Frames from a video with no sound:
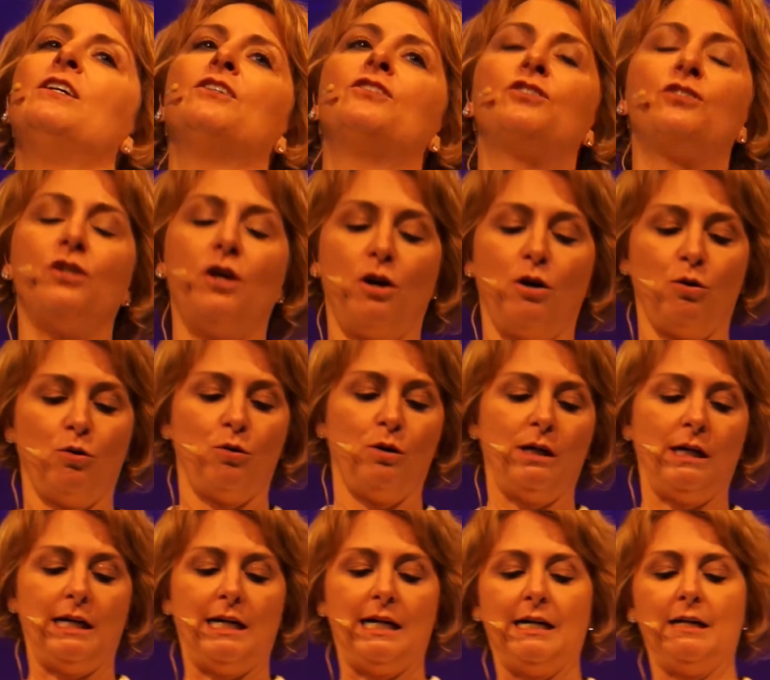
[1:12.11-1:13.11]
So
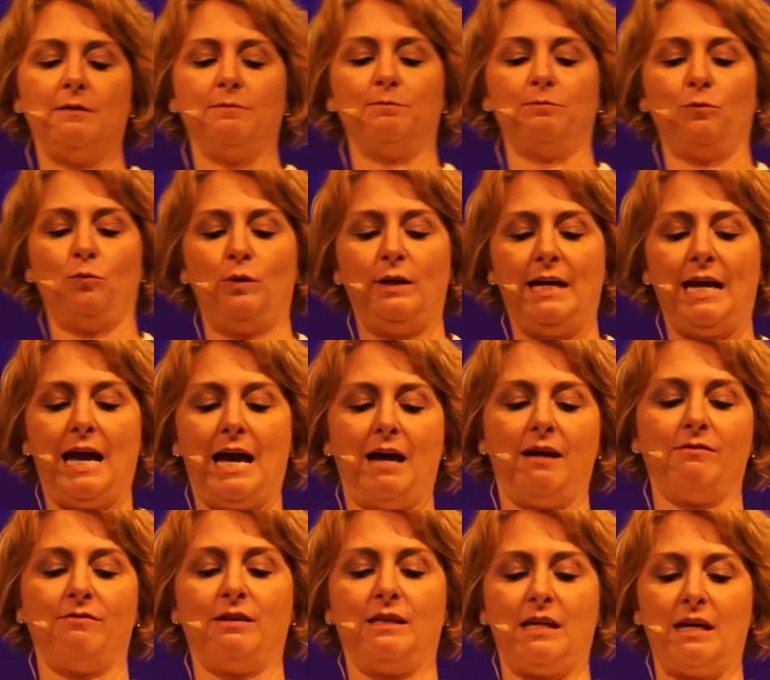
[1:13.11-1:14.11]
we
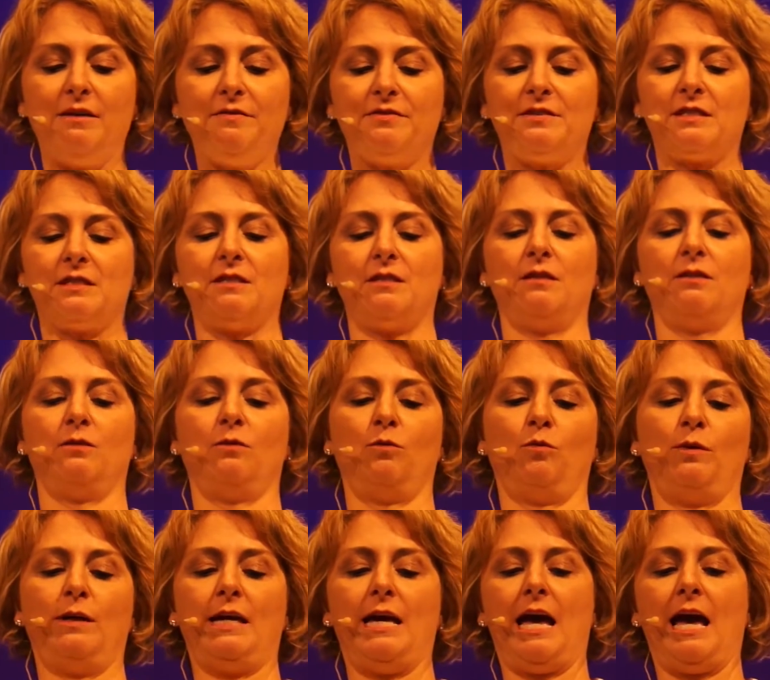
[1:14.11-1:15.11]
have gifts,
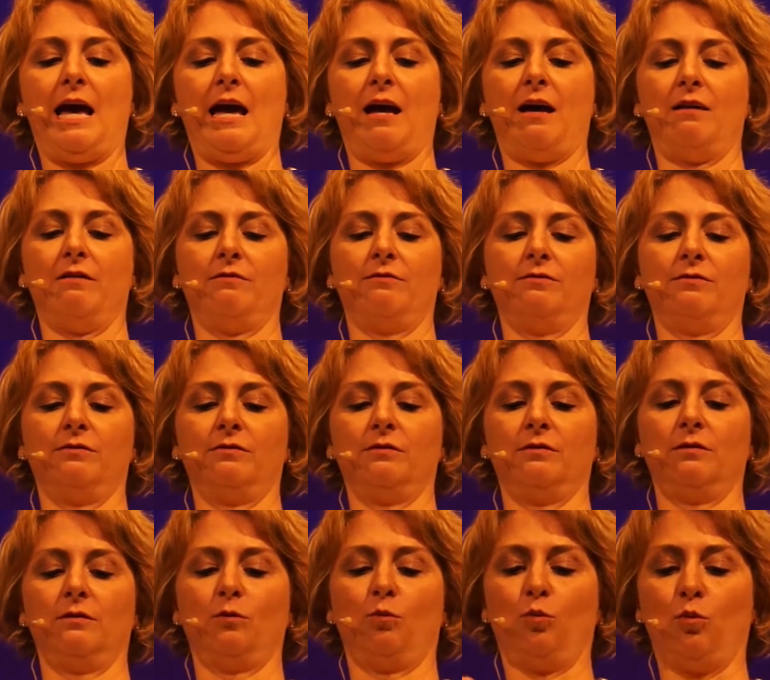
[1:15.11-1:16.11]
we have
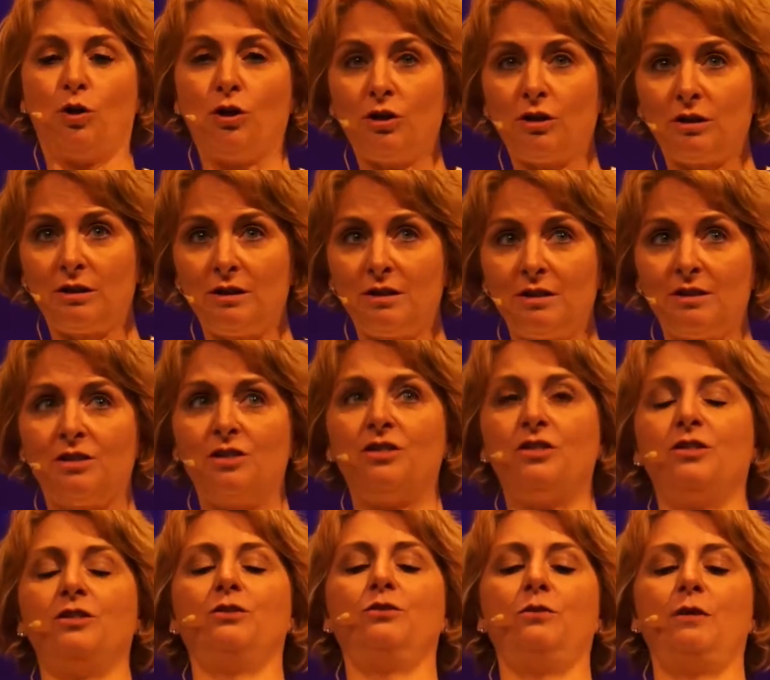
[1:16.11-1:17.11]
works to
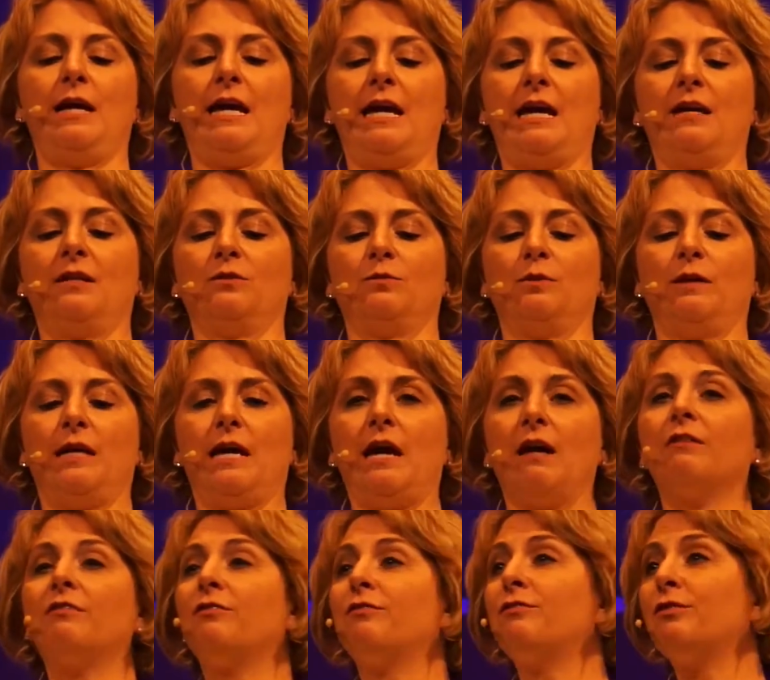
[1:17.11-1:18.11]
do, and we
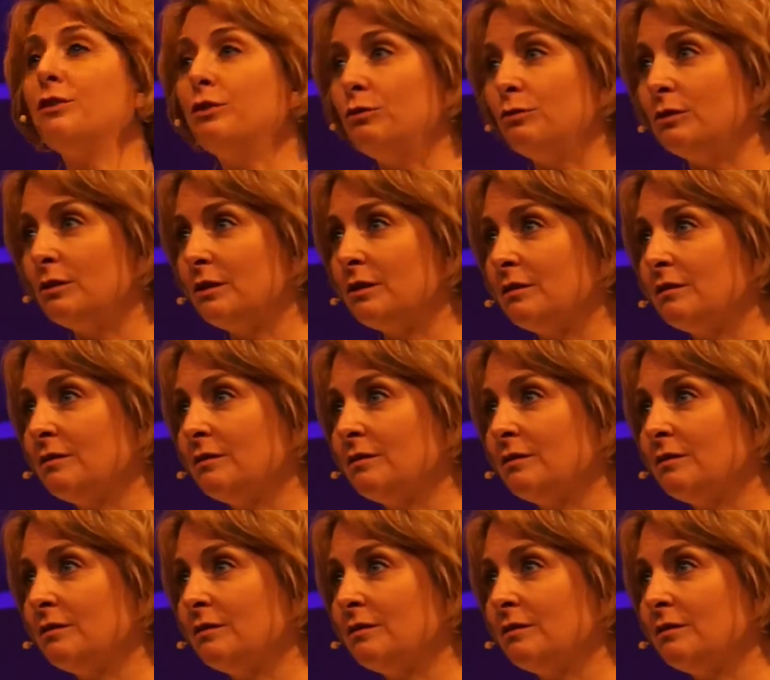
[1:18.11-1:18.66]
have fruit.